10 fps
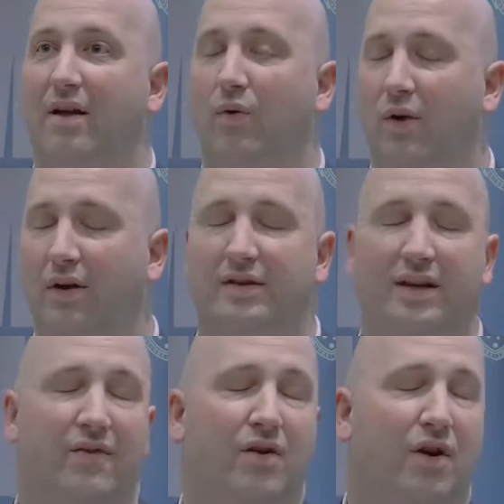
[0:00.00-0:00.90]
or to
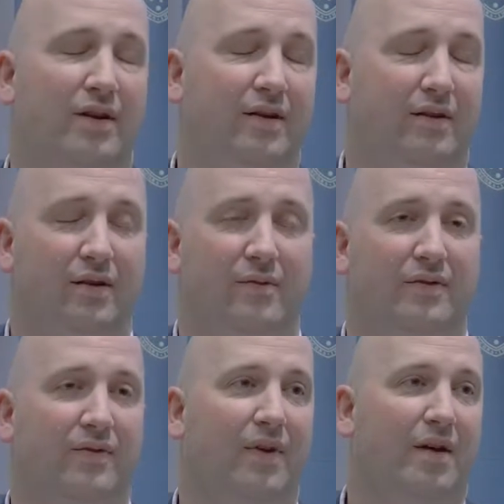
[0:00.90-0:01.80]
give you an idea in
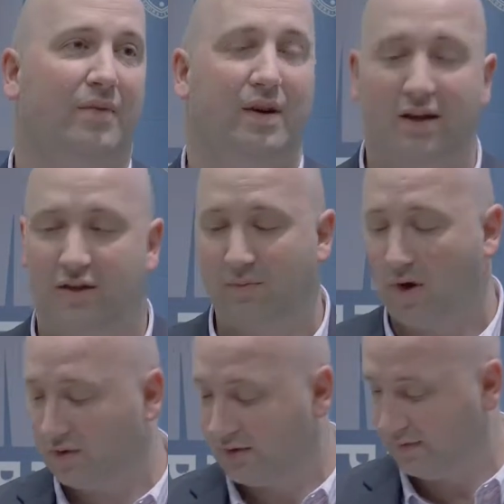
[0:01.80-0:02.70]
terms of the nuts and
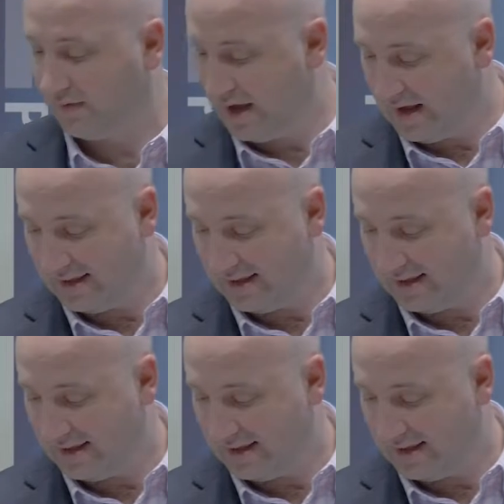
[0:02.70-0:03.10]
bolts of